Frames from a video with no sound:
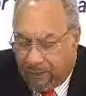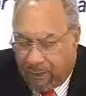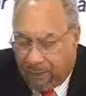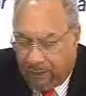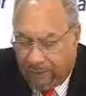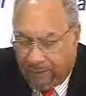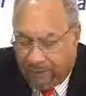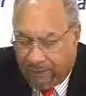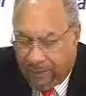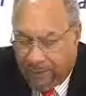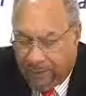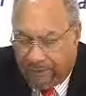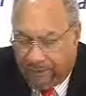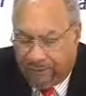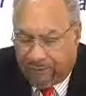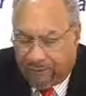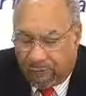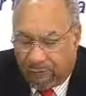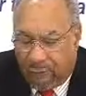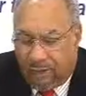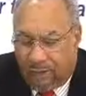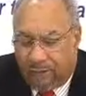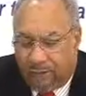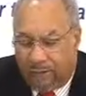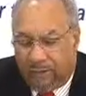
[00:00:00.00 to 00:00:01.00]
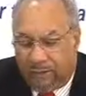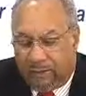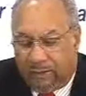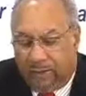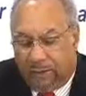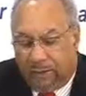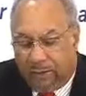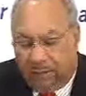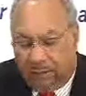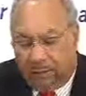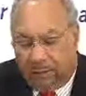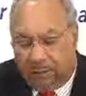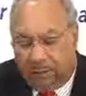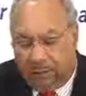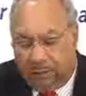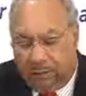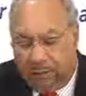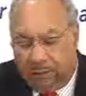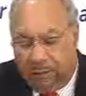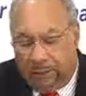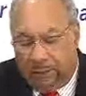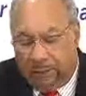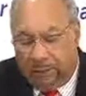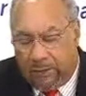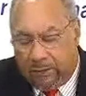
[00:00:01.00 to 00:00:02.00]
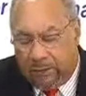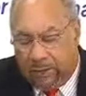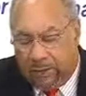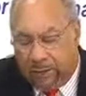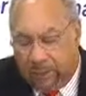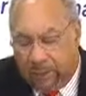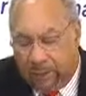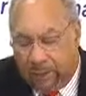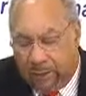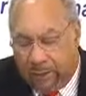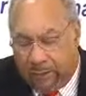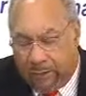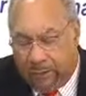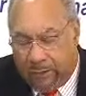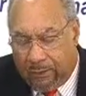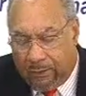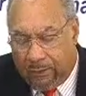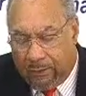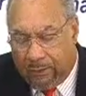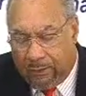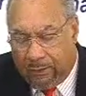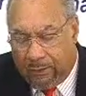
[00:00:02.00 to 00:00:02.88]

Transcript: And that is why we are